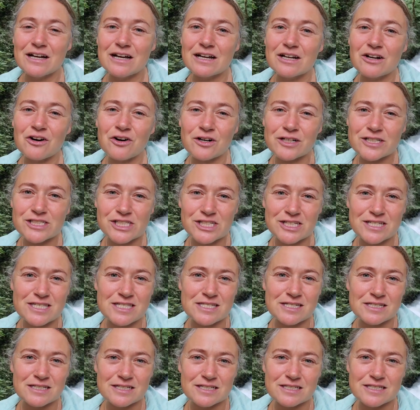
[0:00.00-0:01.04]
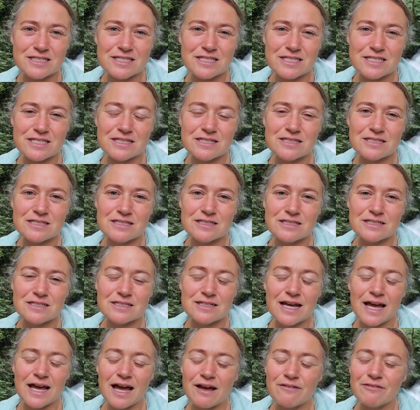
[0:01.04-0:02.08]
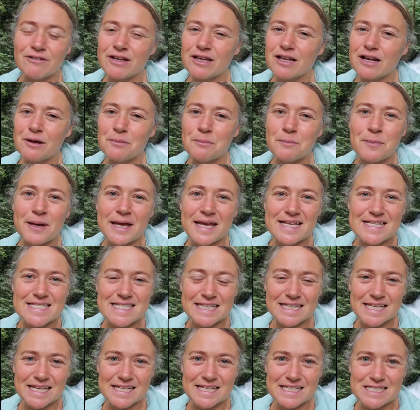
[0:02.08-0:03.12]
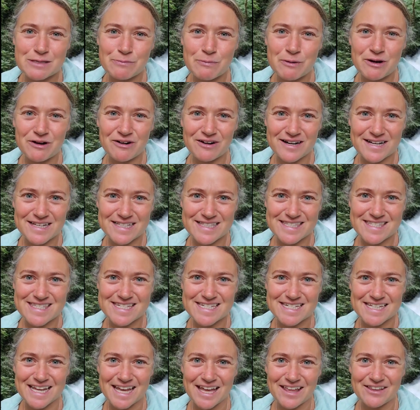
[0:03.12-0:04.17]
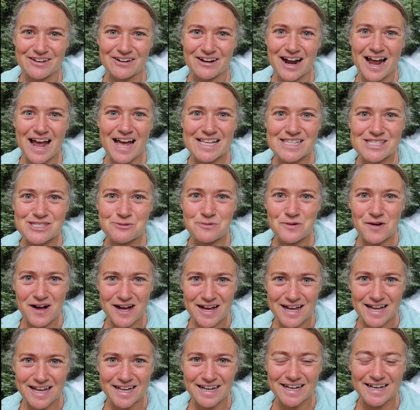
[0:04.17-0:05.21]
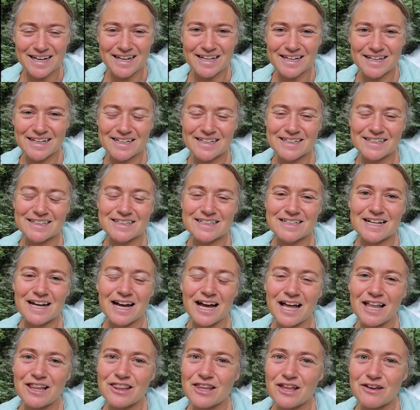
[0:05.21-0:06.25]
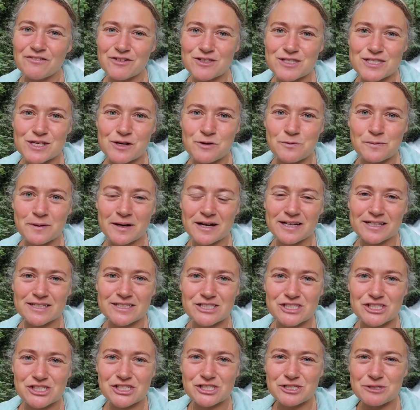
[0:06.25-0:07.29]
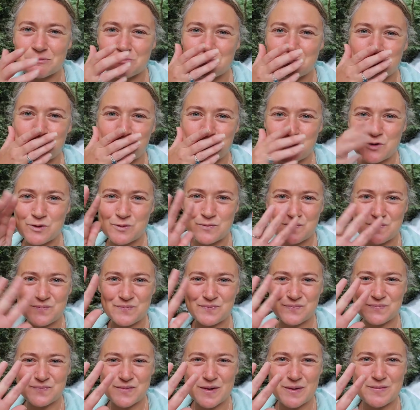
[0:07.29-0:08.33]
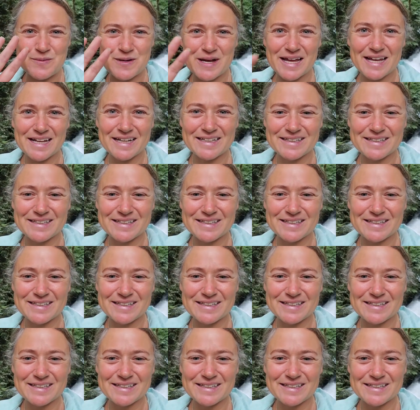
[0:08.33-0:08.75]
consciousness, having an amazing experience together as one. I love you so much. Bye-bye.